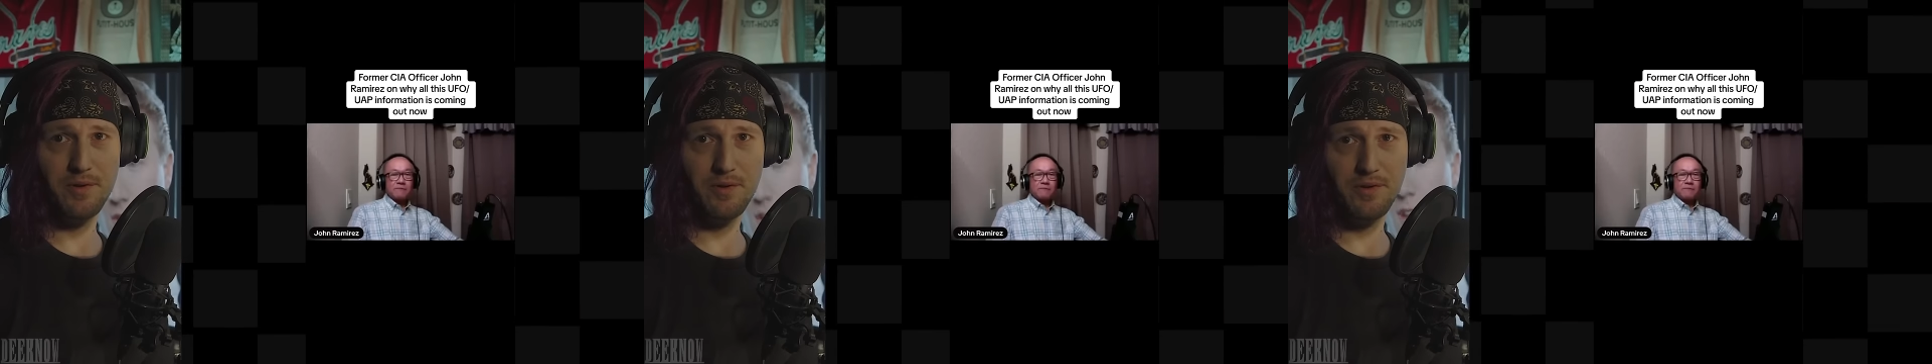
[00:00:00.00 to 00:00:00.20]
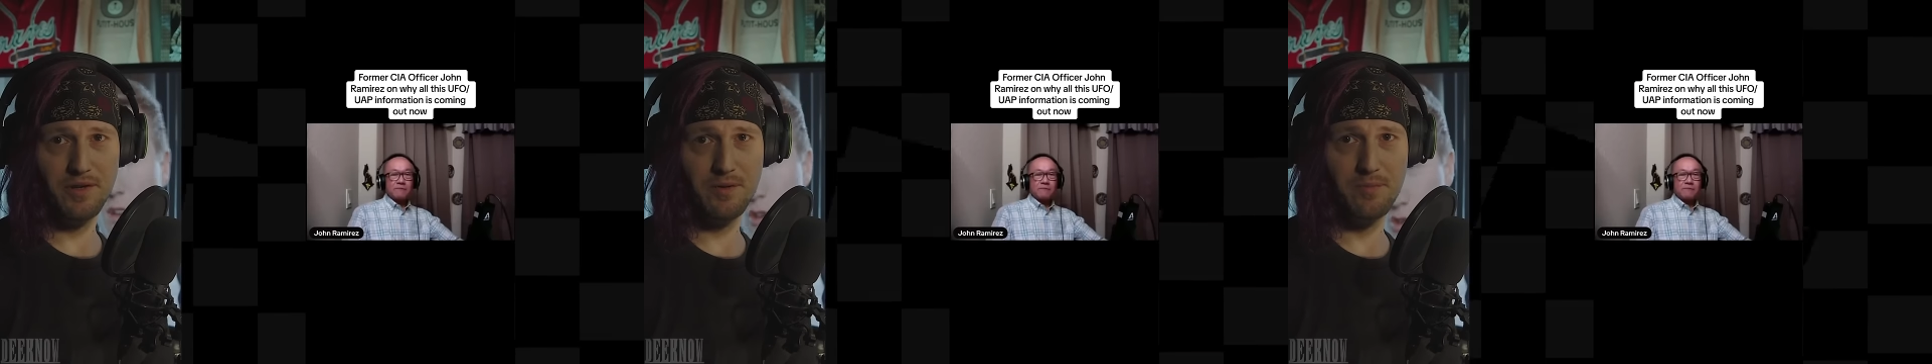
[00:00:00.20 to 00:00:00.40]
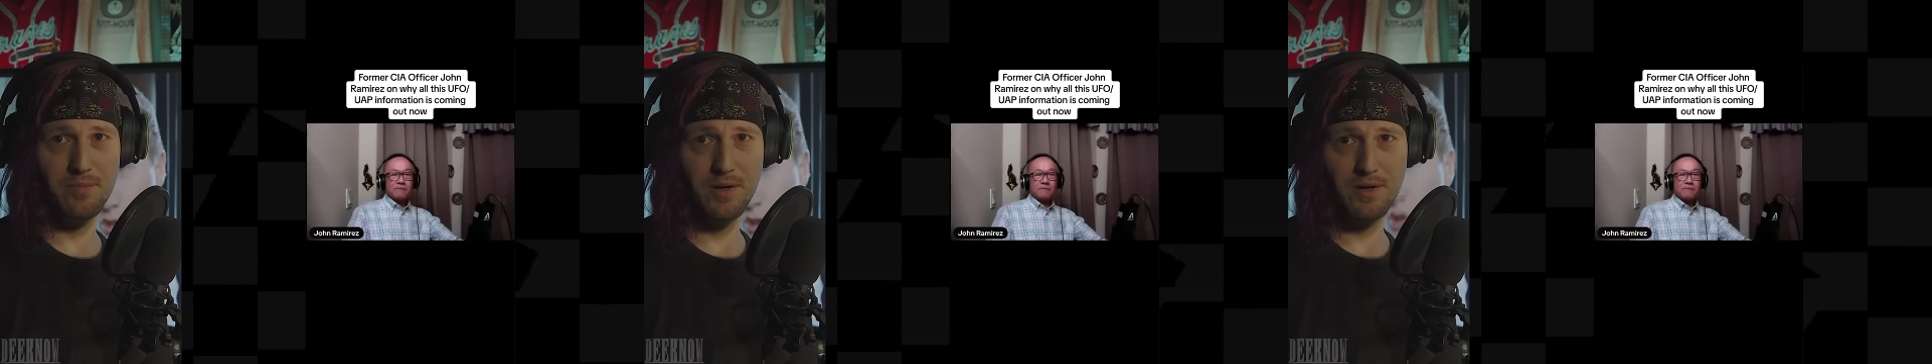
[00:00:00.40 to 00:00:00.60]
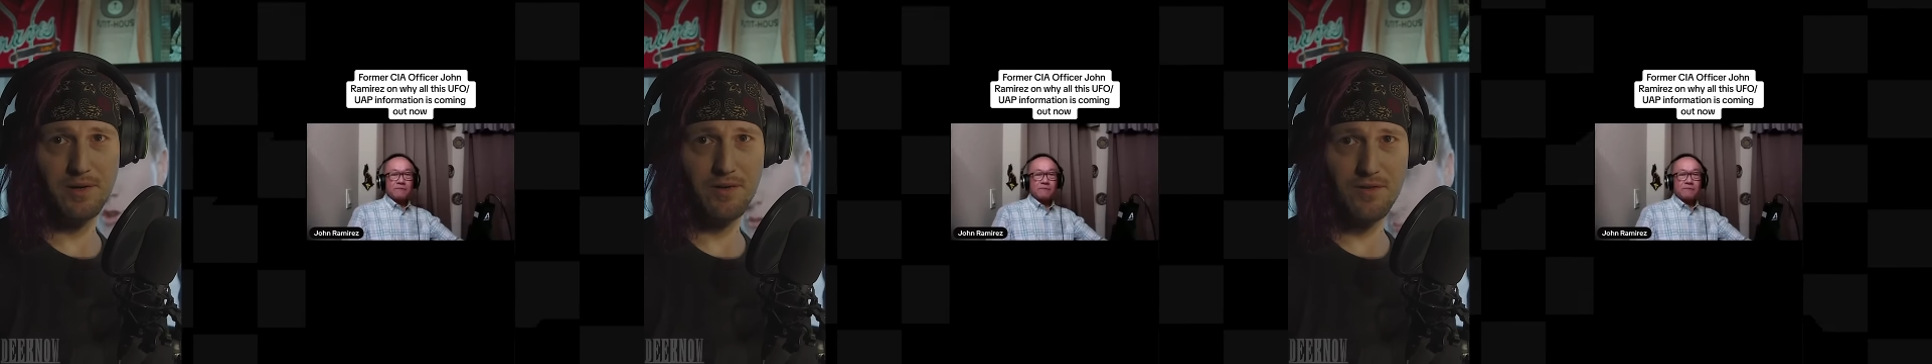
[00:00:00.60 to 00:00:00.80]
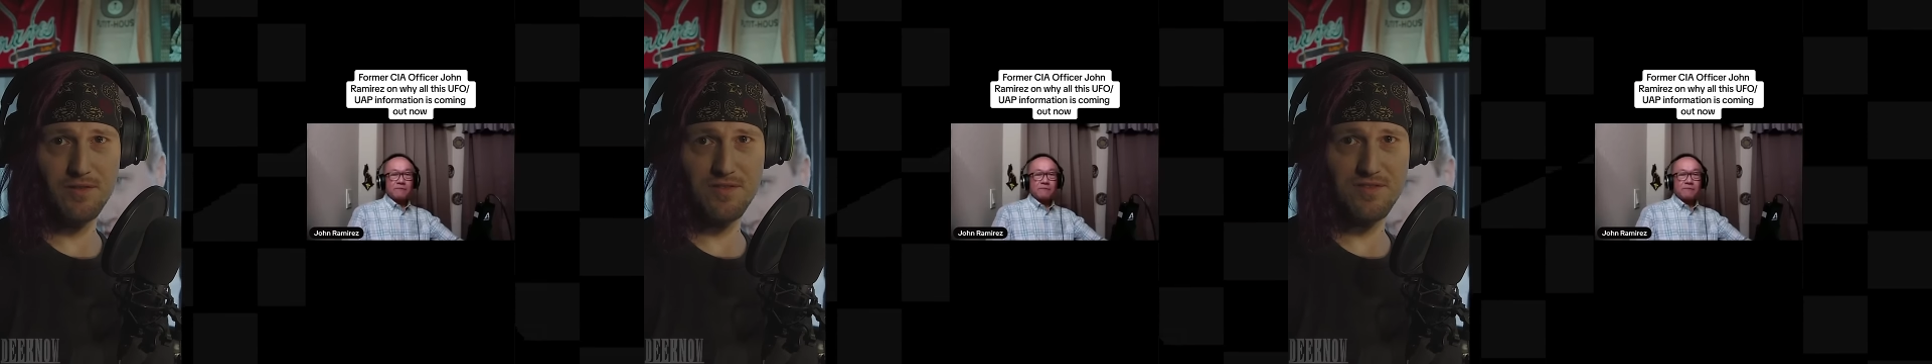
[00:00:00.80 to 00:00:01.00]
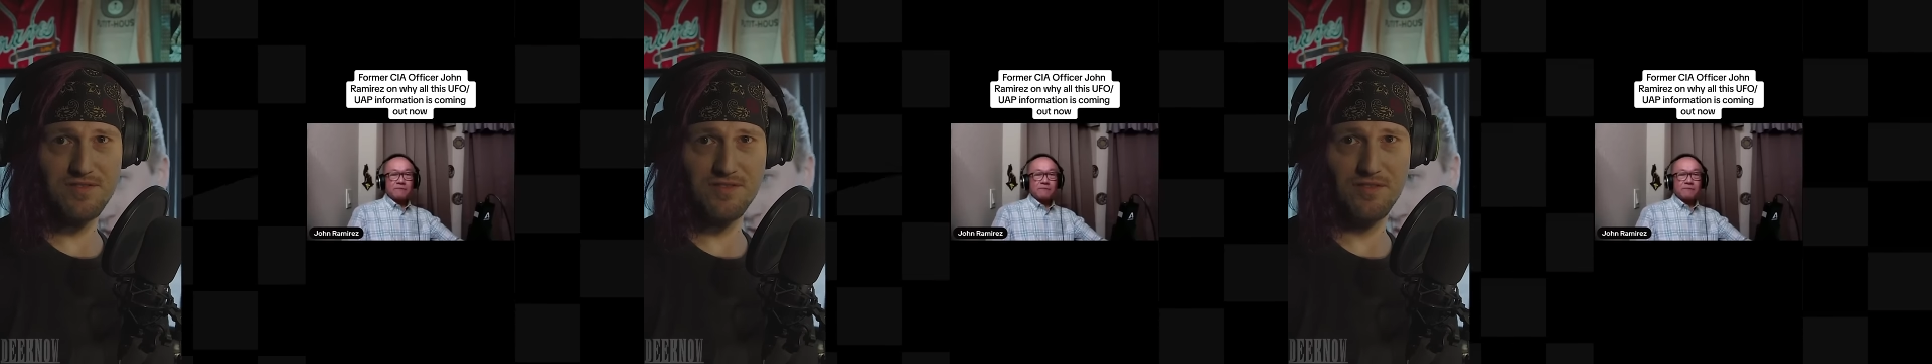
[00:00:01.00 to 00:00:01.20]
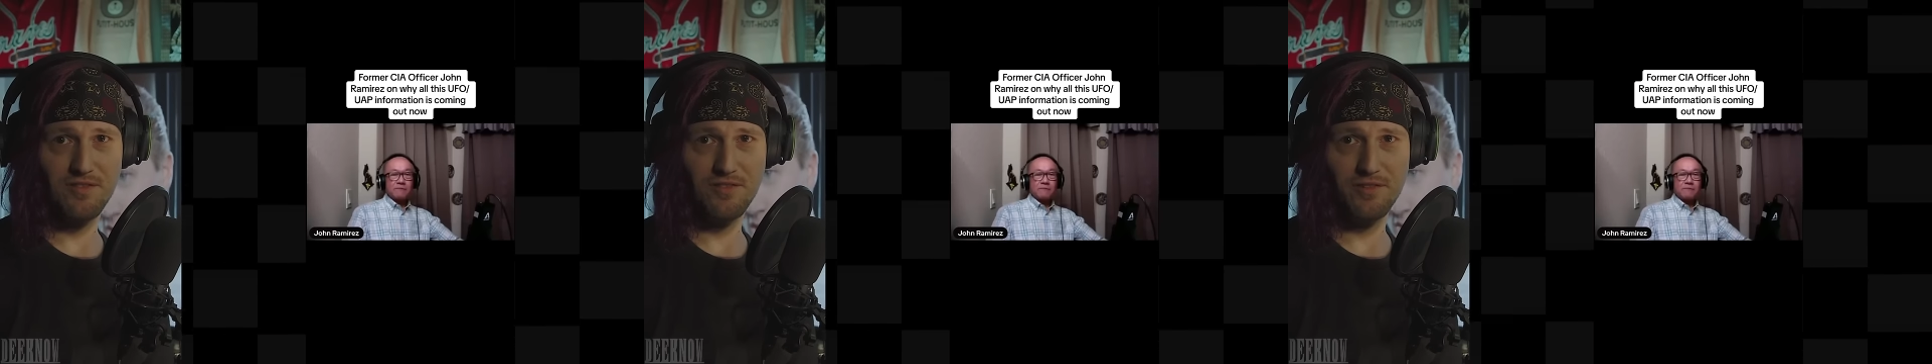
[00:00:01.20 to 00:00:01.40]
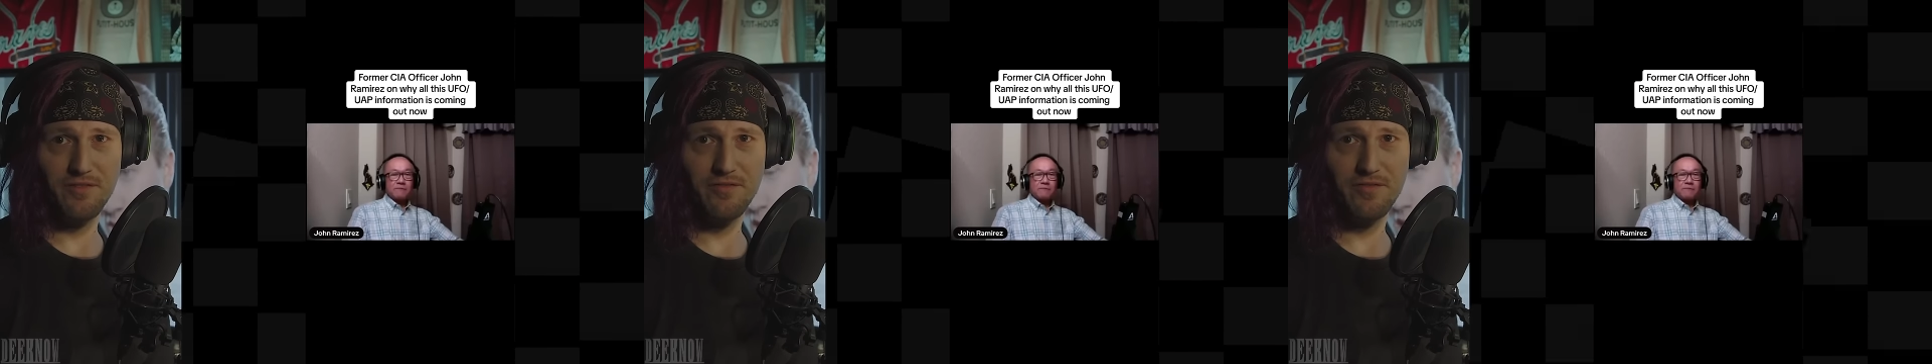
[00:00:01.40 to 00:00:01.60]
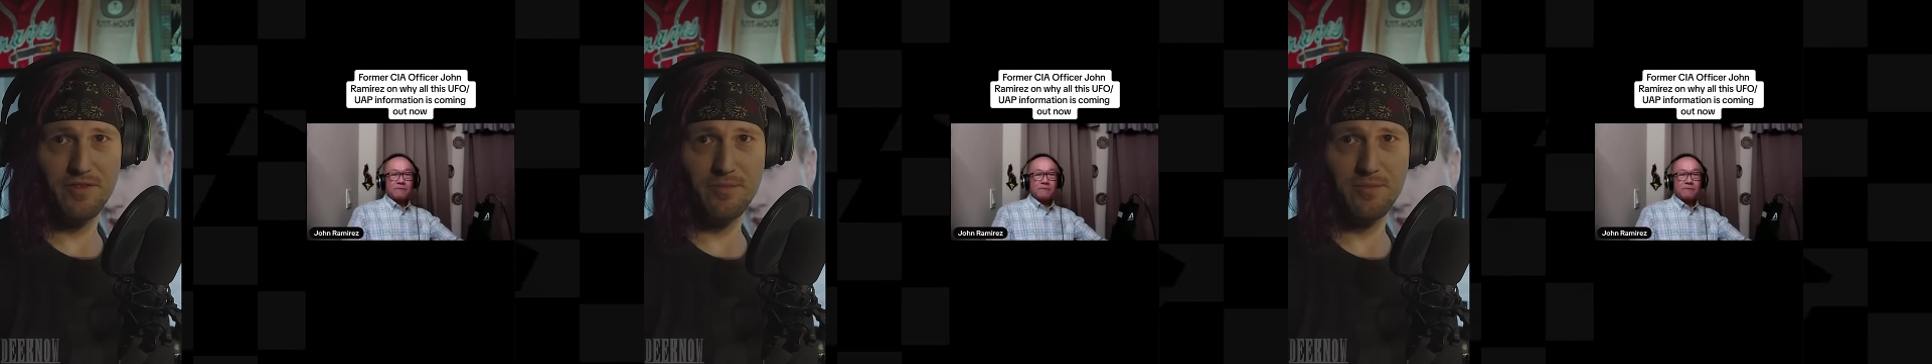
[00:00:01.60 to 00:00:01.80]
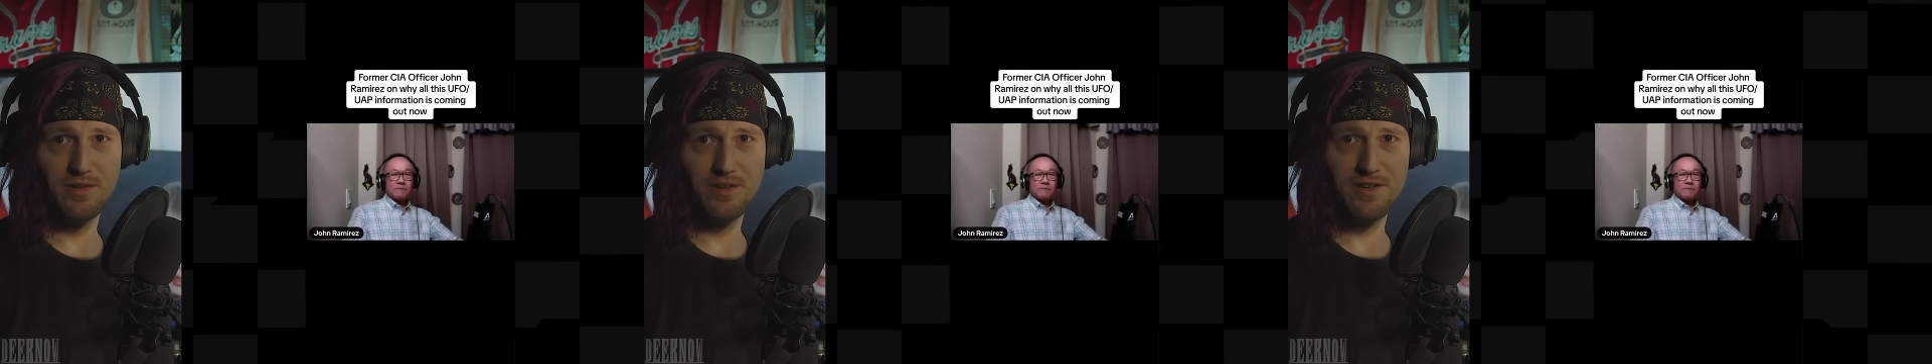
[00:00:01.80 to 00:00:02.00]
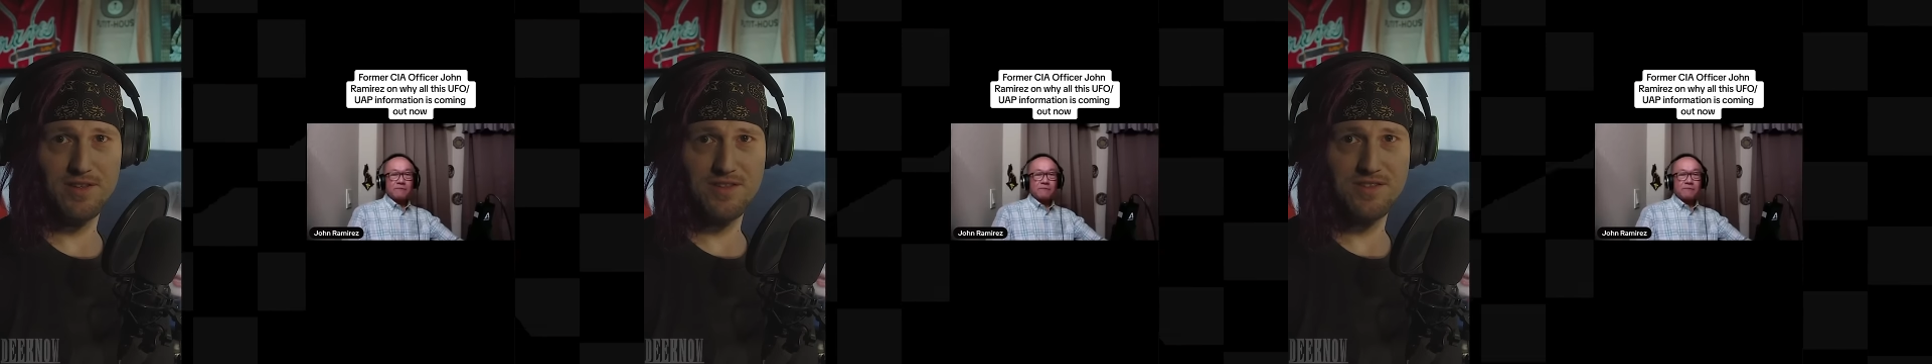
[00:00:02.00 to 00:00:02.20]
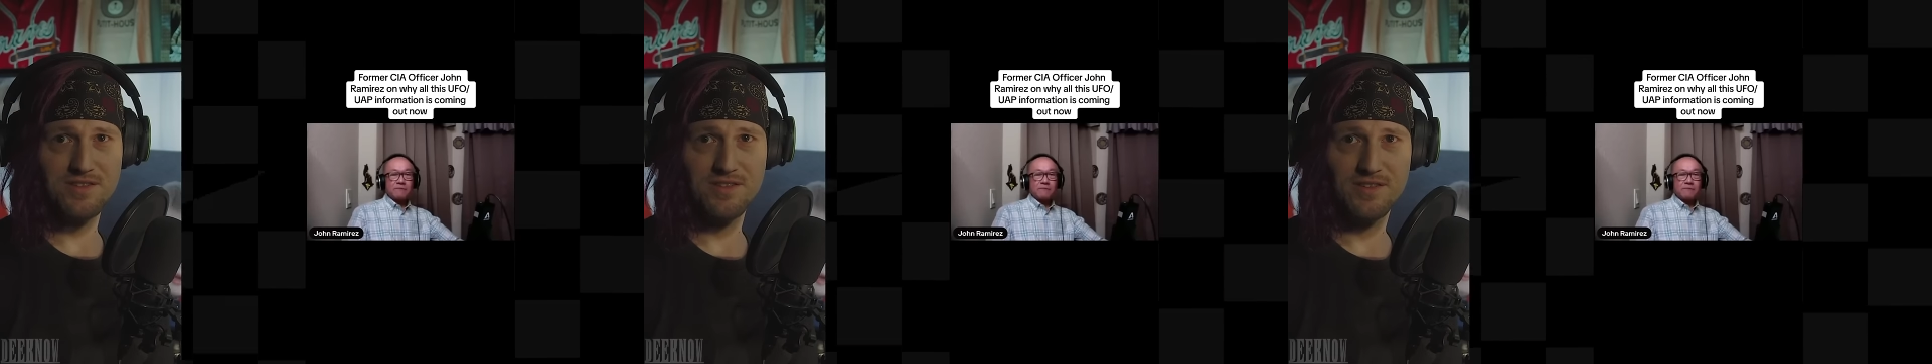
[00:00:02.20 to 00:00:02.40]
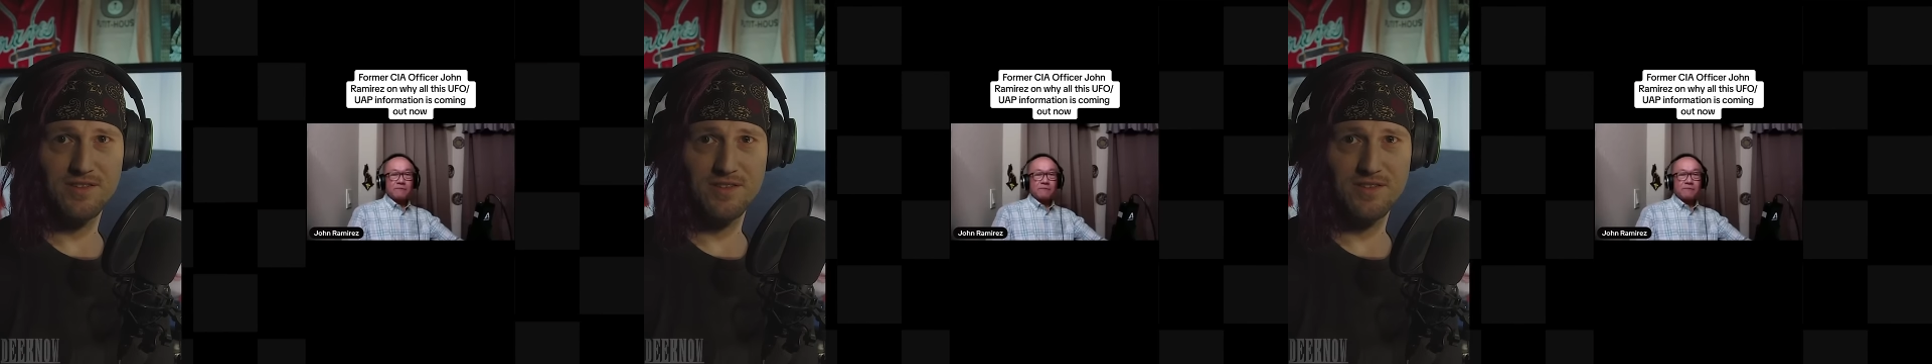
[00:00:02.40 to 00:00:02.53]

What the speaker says: building bunkers all over the place,